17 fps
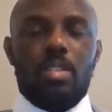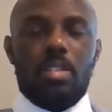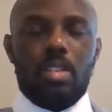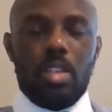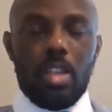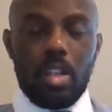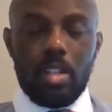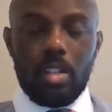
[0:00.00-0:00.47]

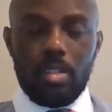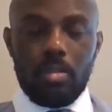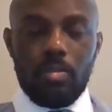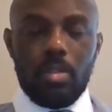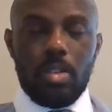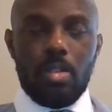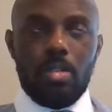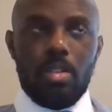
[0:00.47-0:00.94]
get another
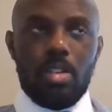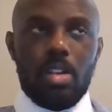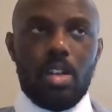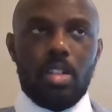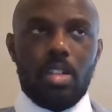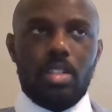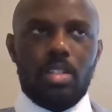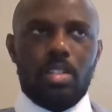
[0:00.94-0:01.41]
vote
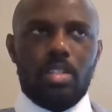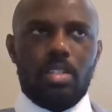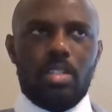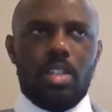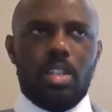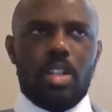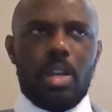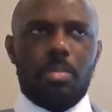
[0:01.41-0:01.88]
on it,
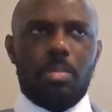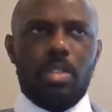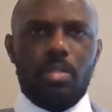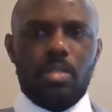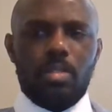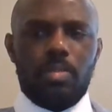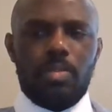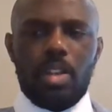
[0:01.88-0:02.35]
and I believe
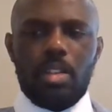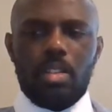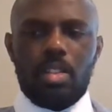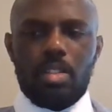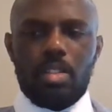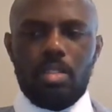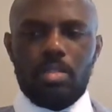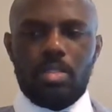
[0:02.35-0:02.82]
it was fairly
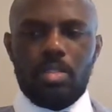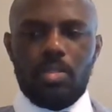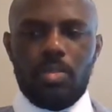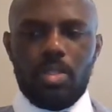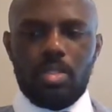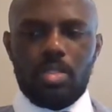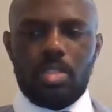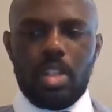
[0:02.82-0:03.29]
close the
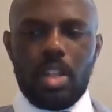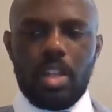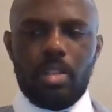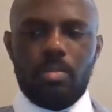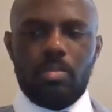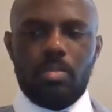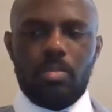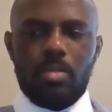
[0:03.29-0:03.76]
first
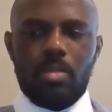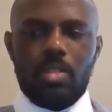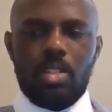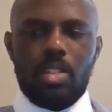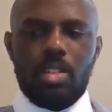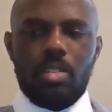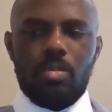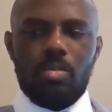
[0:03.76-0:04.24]
time
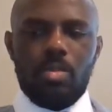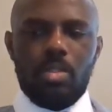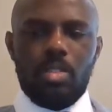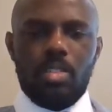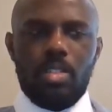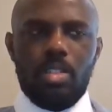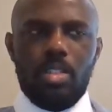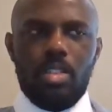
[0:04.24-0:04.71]

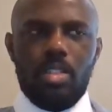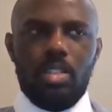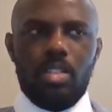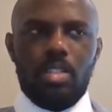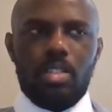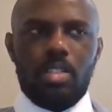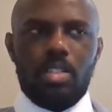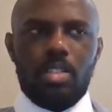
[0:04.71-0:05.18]
when
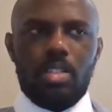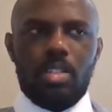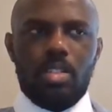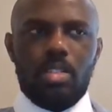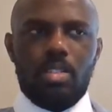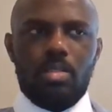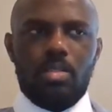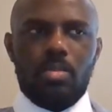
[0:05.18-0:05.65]
the
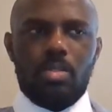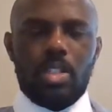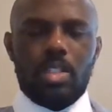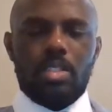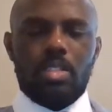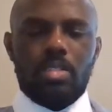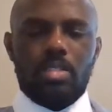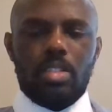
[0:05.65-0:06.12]

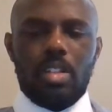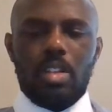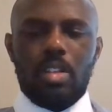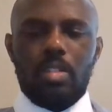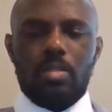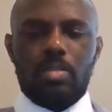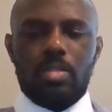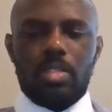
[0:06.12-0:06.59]
residents
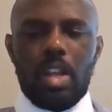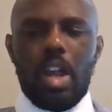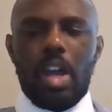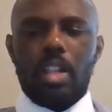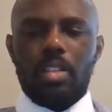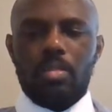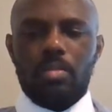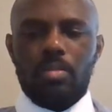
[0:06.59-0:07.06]
of
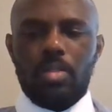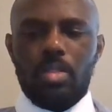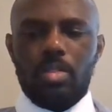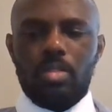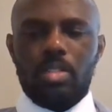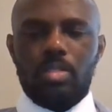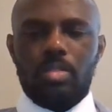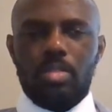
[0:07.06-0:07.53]
Scotland
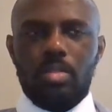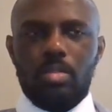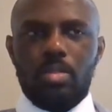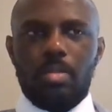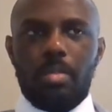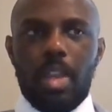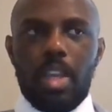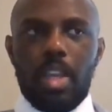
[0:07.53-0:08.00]
voted to
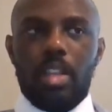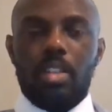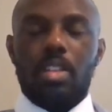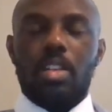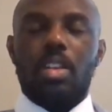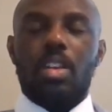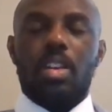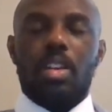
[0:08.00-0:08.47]
remain
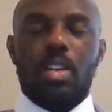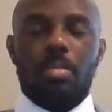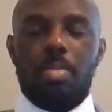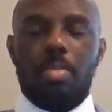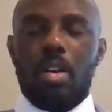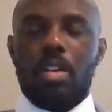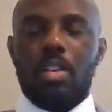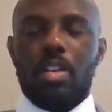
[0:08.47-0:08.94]
a
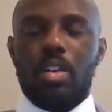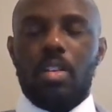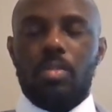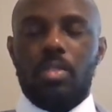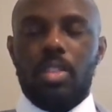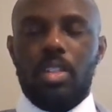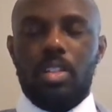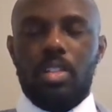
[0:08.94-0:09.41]
part
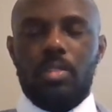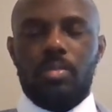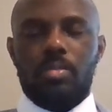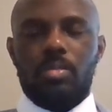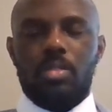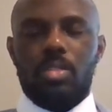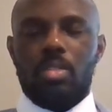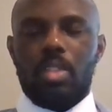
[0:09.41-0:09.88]
of the
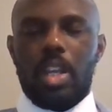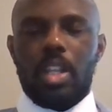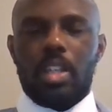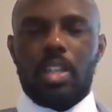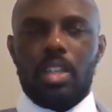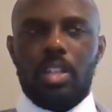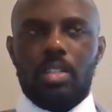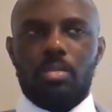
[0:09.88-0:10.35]

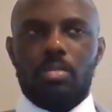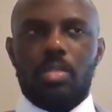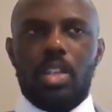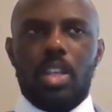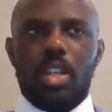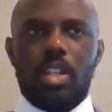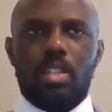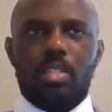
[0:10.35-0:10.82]
United Kingdom.
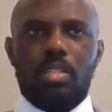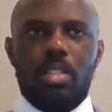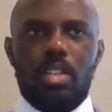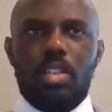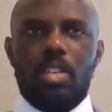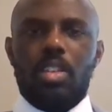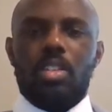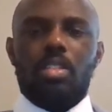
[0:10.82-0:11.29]
And
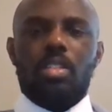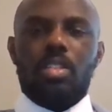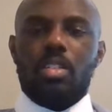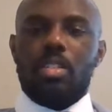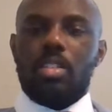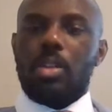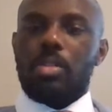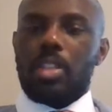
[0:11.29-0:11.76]
that
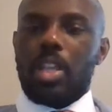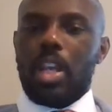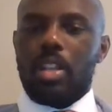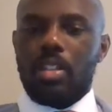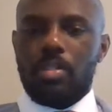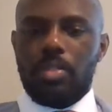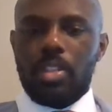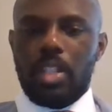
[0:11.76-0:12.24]
was
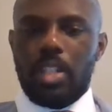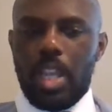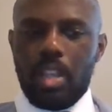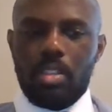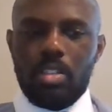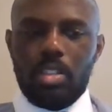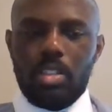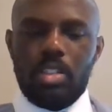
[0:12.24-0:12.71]
kind of the
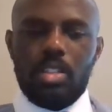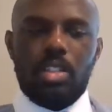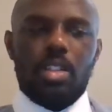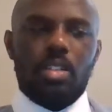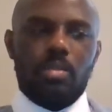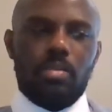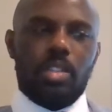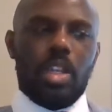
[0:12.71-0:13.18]
fedangling
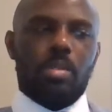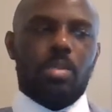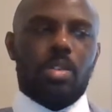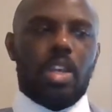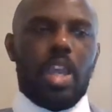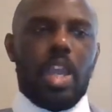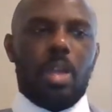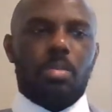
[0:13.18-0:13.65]
of
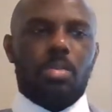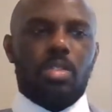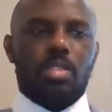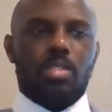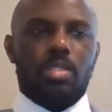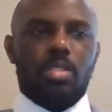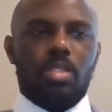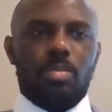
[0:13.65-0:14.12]
David
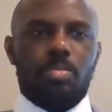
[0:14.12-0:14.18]
Cameron,